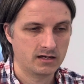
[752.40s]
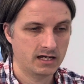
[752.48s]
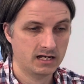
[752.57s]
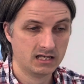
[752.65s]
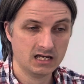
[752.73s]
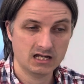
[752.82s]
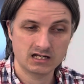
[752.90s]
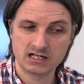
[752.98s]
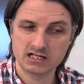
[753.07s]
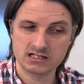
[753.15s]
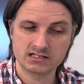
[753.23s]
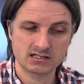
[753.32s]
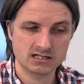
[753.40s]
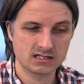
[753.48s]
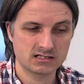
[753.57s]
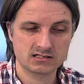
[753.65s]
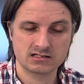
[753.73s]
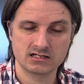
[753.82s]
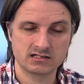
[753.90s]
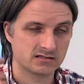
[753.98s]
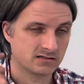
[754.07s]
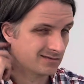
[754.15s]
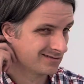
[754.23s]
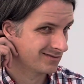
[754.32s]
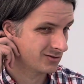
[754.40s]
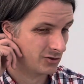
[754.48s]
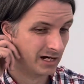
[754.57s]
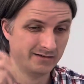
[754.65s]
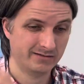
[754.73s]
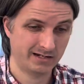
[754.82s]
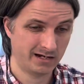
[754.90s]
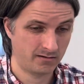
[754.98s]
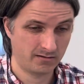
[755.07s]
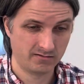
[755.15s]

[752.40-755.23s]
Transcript: again, it's trial and error.